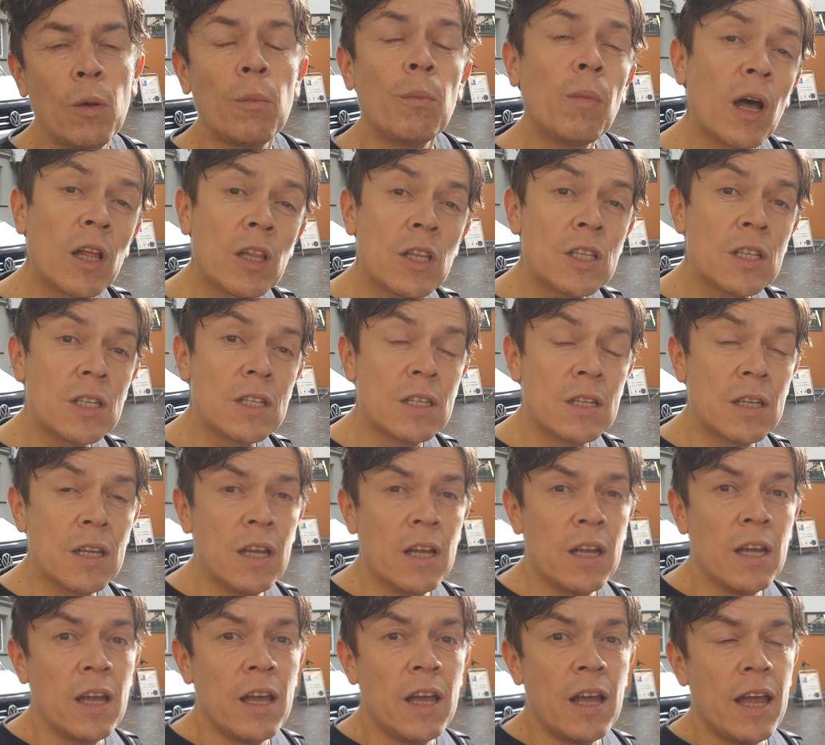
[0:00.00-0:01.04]
Mats.
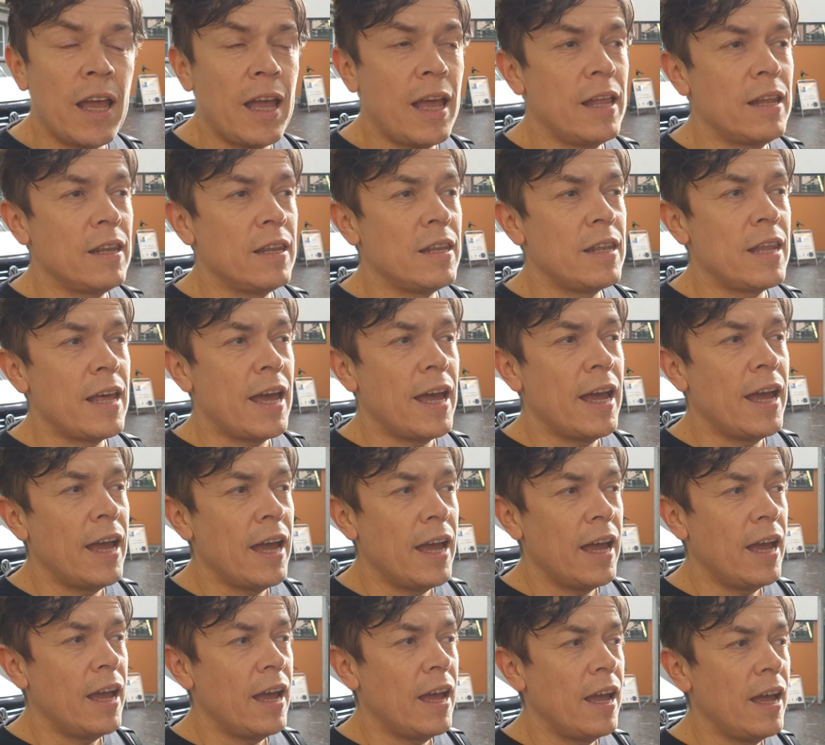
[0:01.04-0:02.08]
And
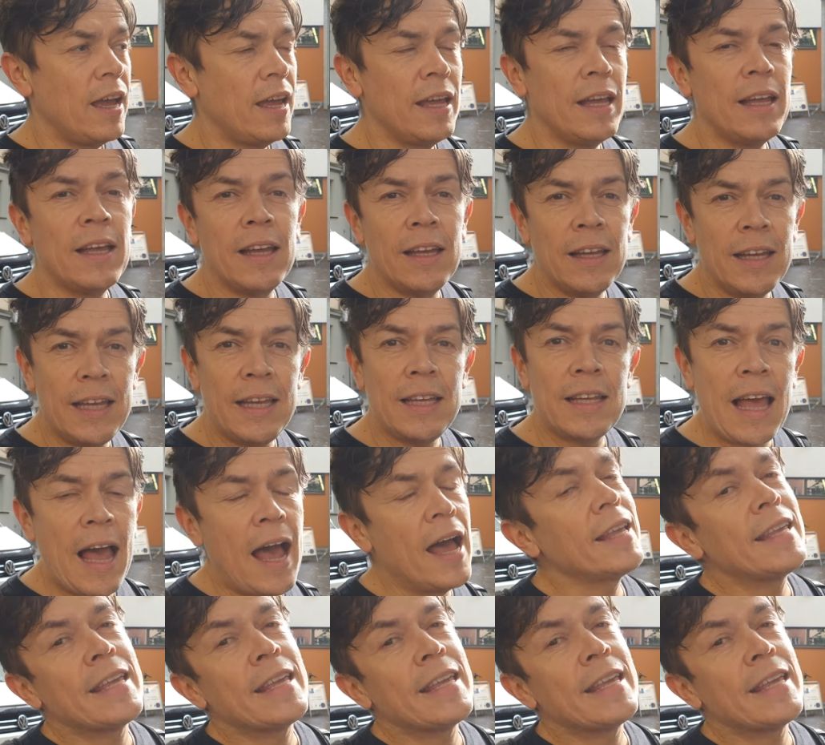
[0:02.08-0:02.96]
I